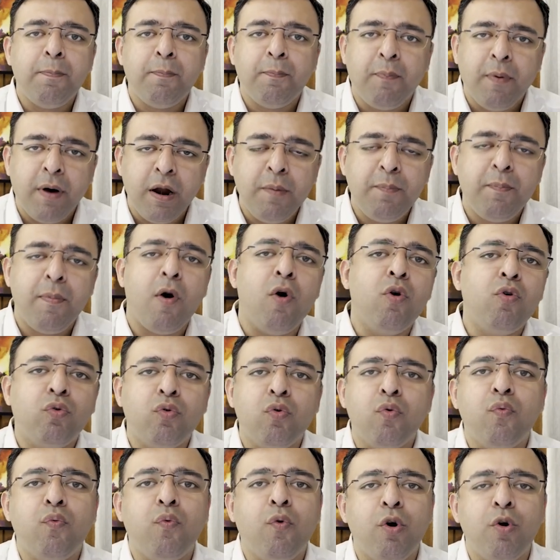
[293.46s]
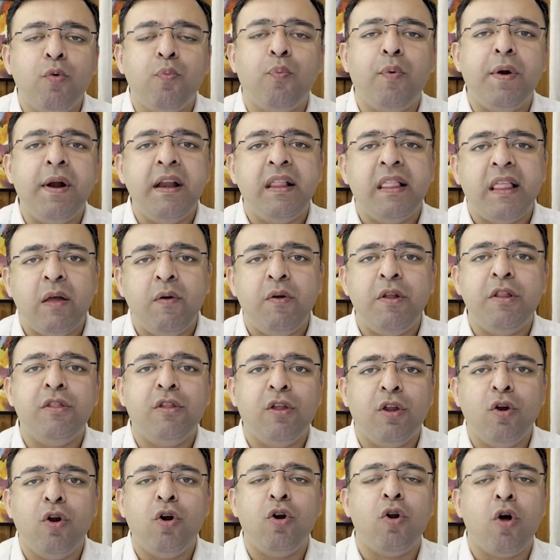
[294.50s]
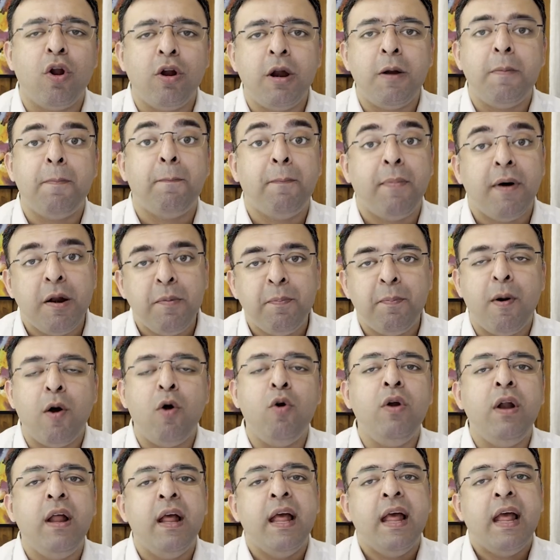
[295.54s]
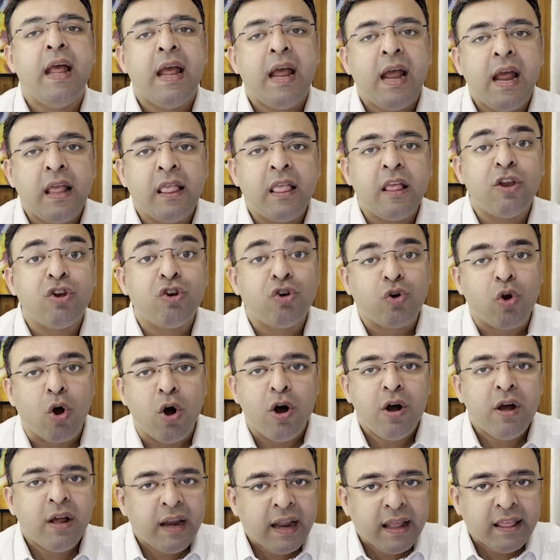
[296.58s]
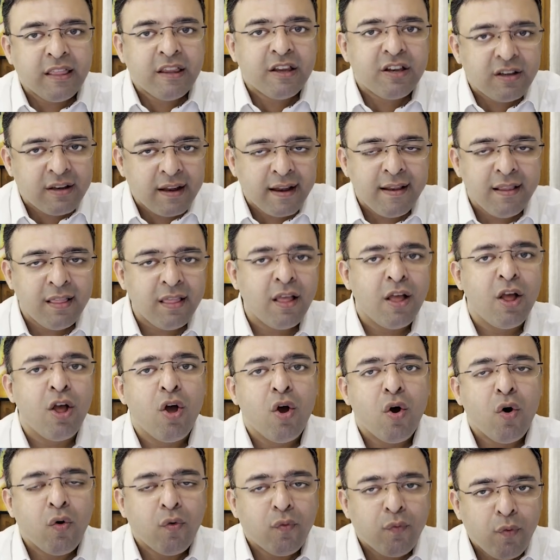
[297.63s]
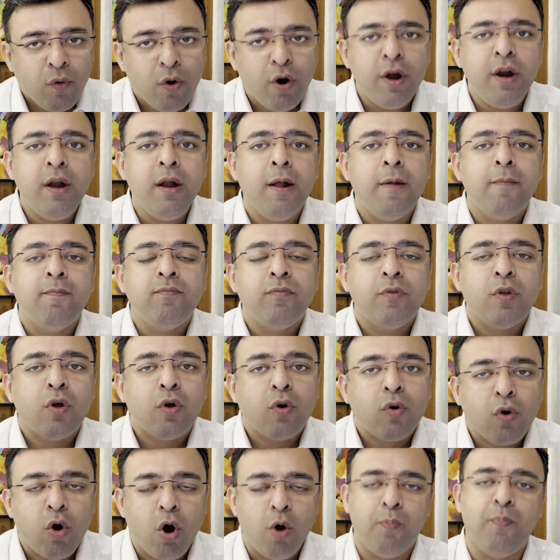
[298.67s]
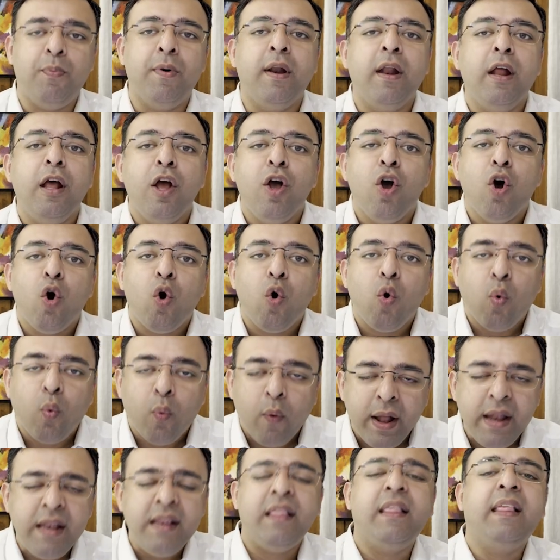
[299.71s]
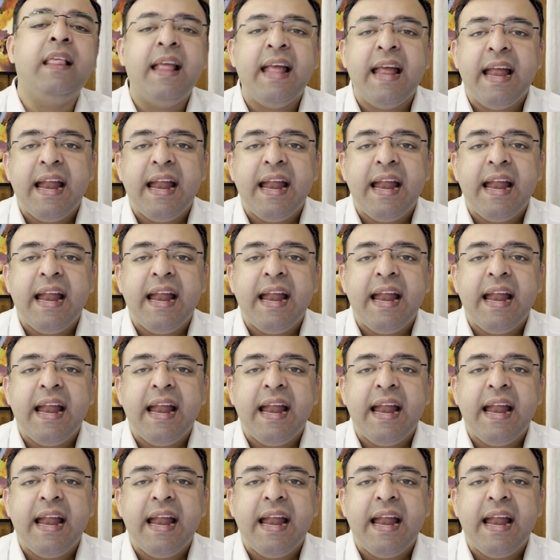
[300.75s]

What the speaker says: per pound to $4.70 per pound is a strong resistance for copper. Once